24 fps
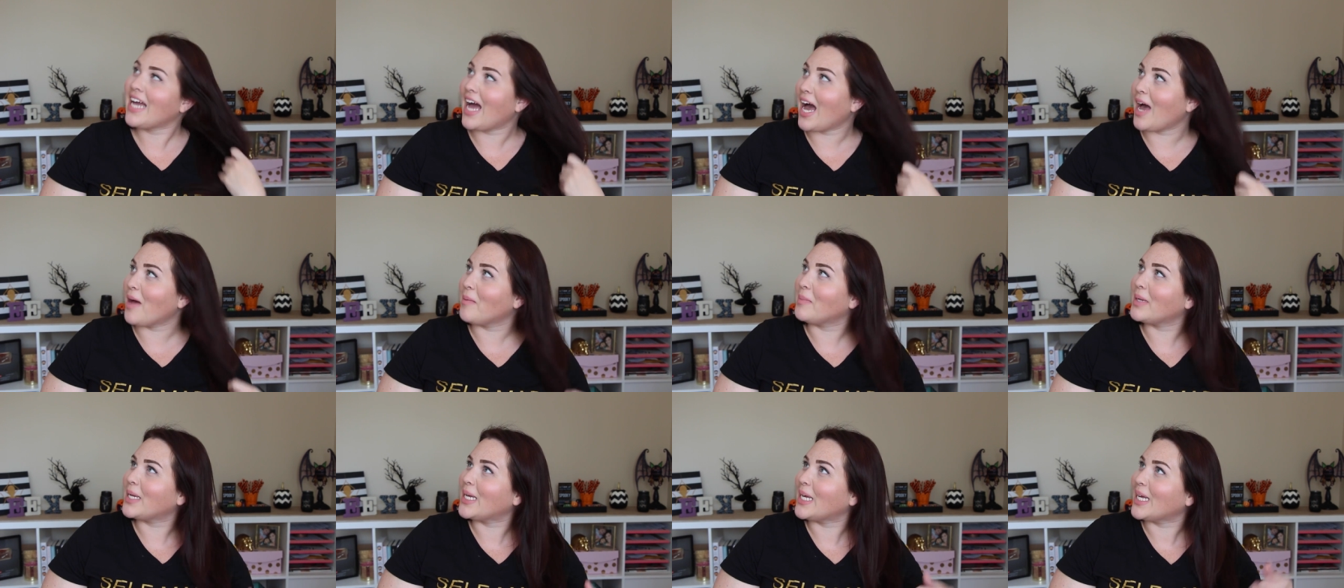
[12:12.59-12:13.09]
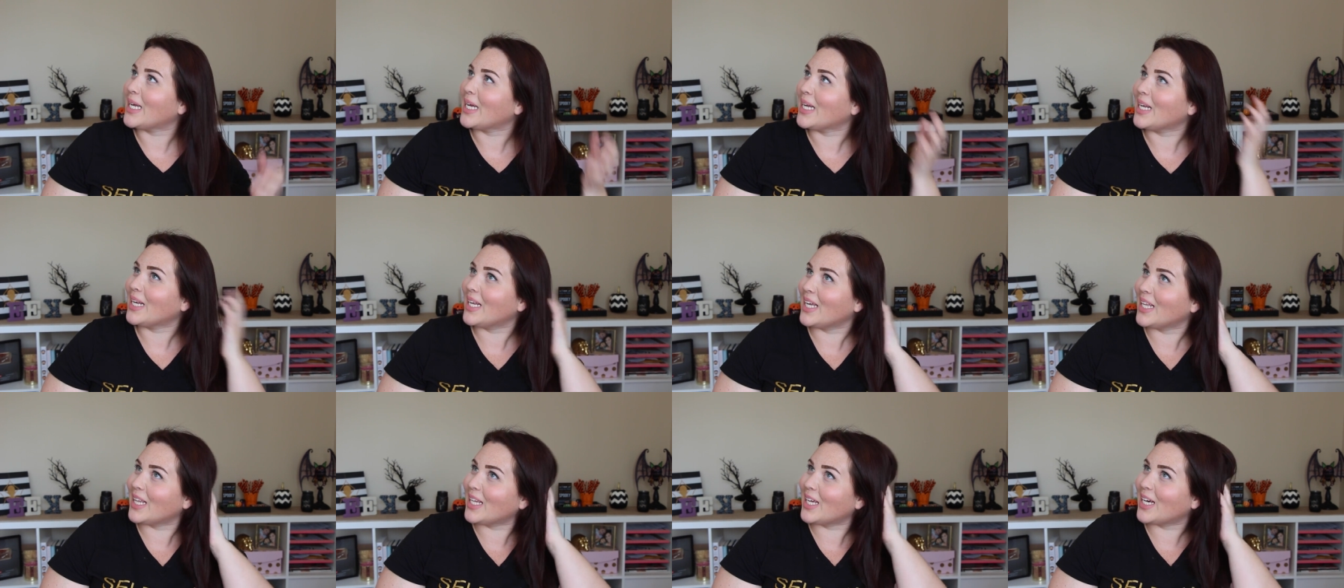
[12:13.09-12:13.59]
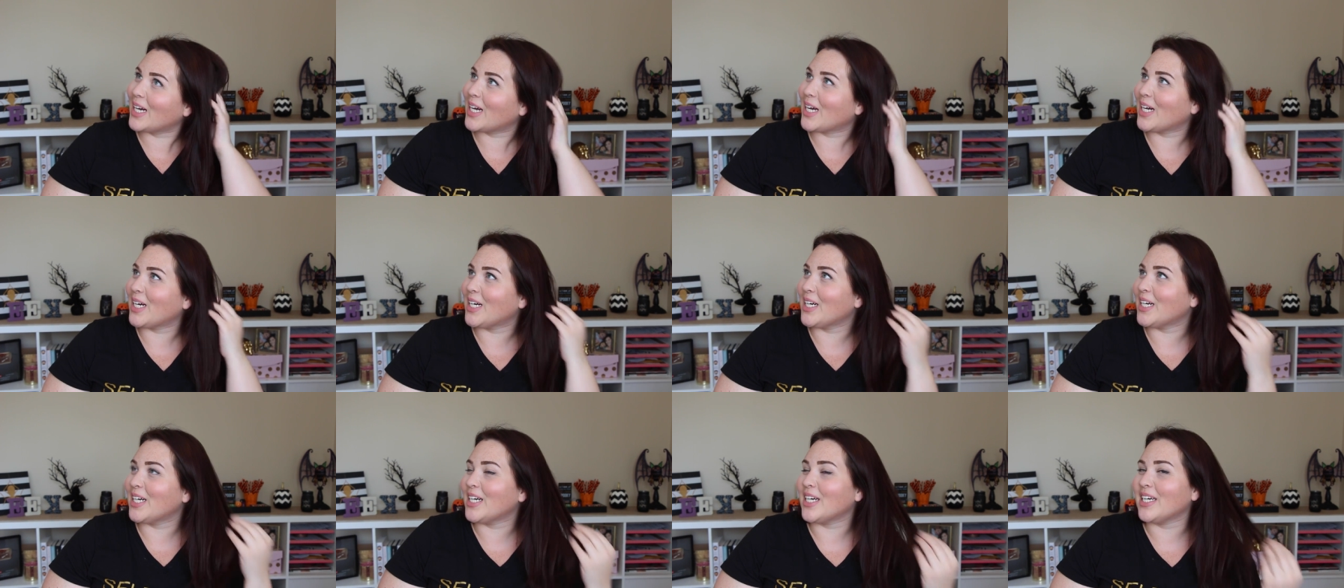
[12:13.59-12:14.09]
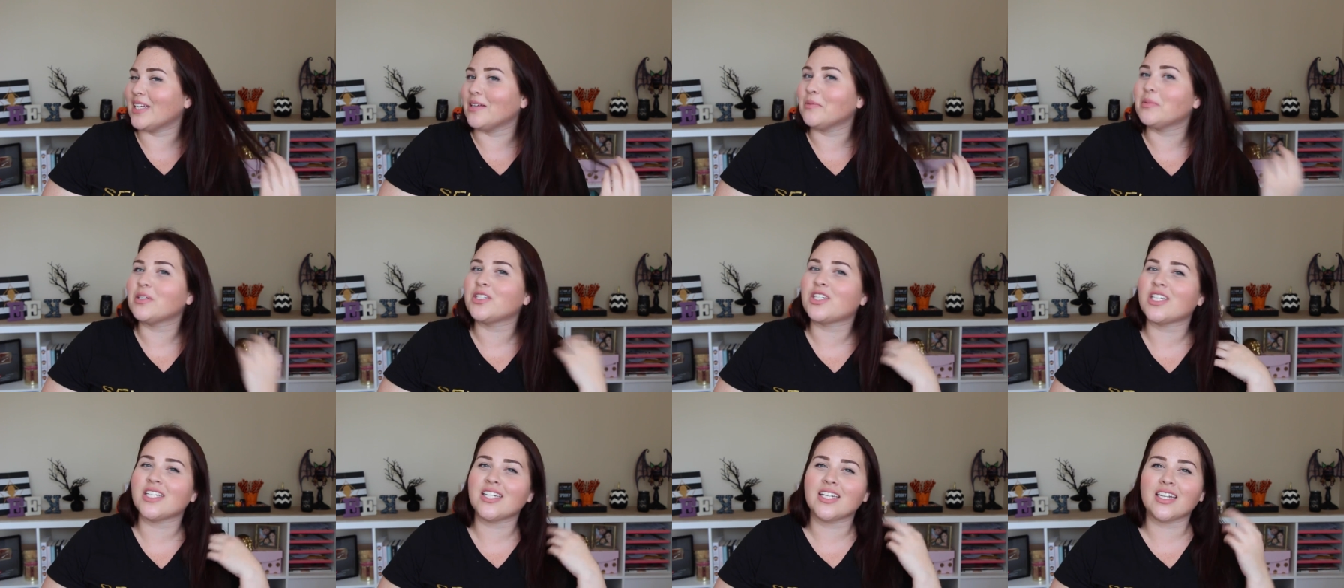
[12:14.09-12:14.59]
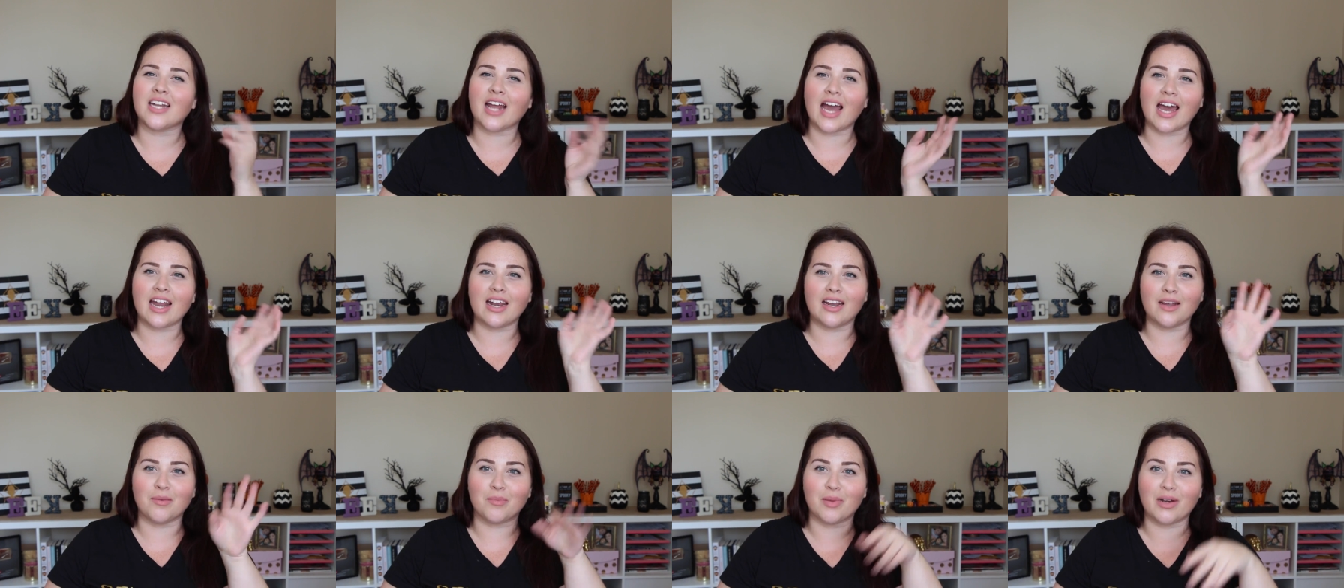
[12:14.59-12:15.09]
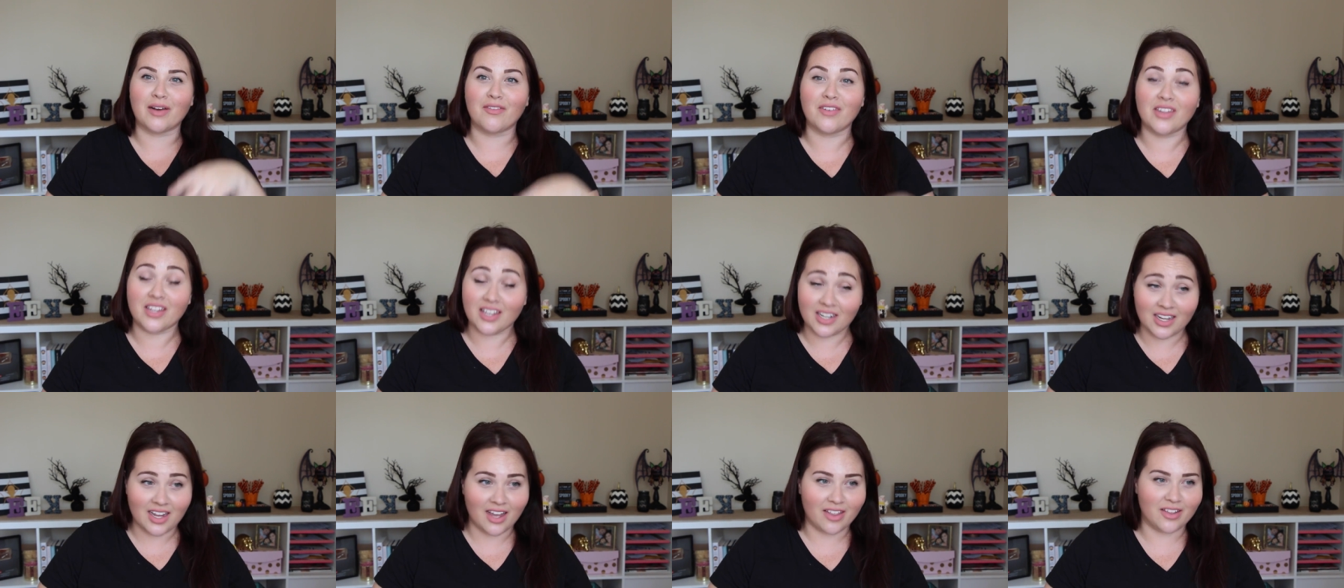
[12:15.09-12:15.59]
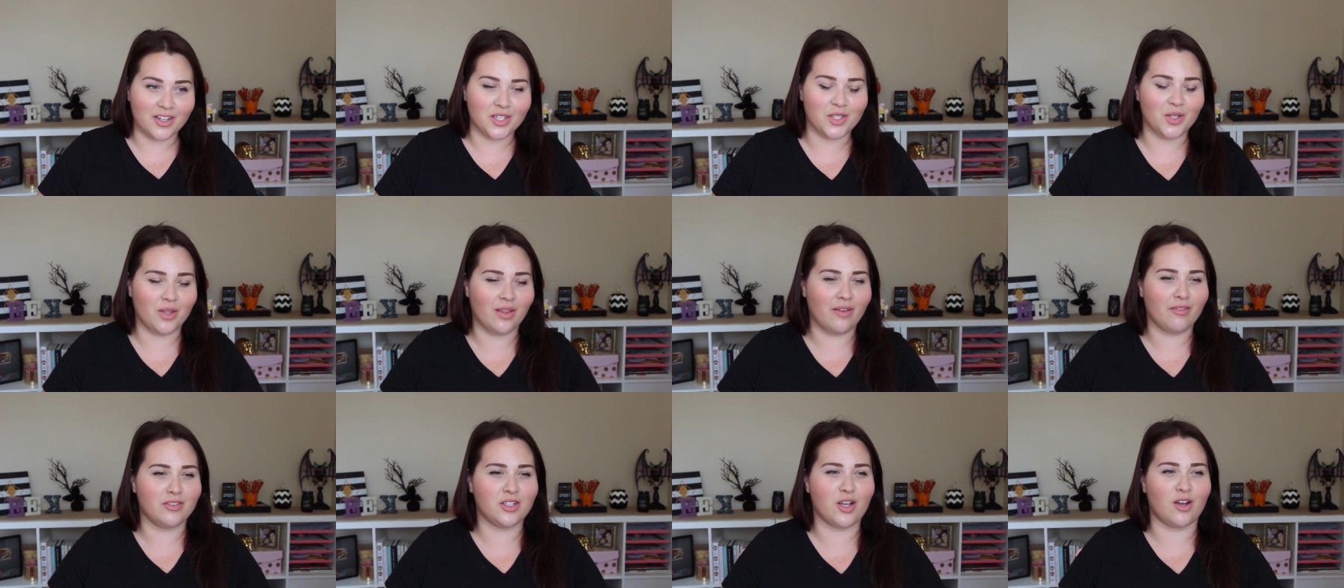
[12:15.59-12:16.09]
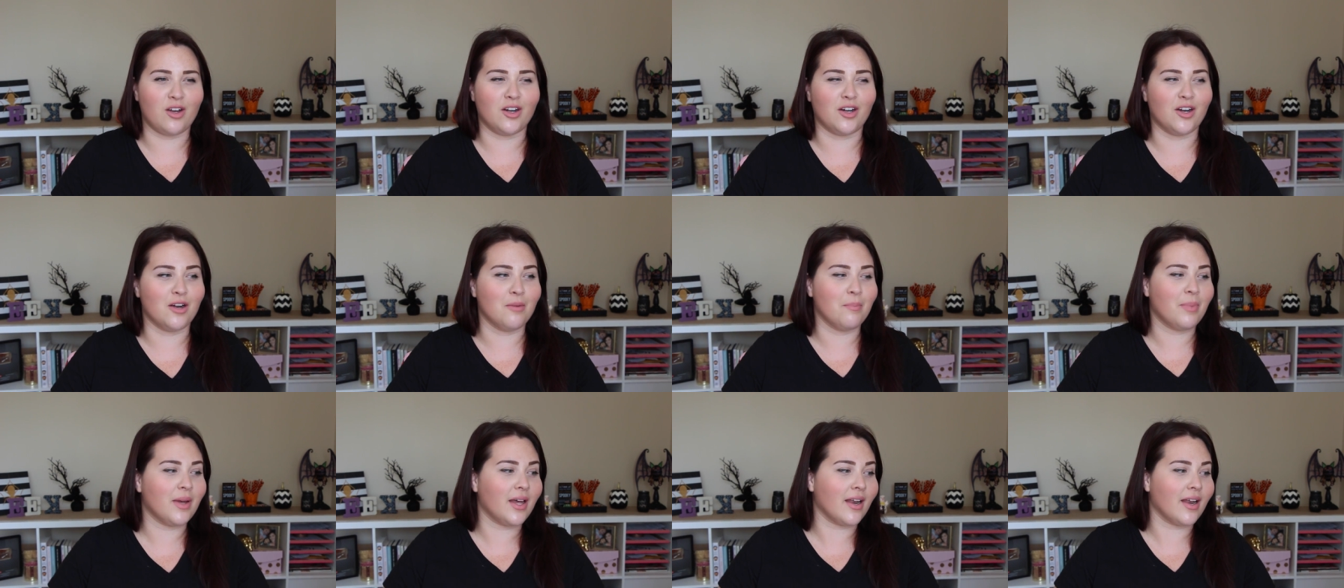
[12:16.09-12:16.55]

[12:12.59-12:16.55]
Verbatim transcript: I mean, it looked good, but she did edit and put everything together, so that was all her.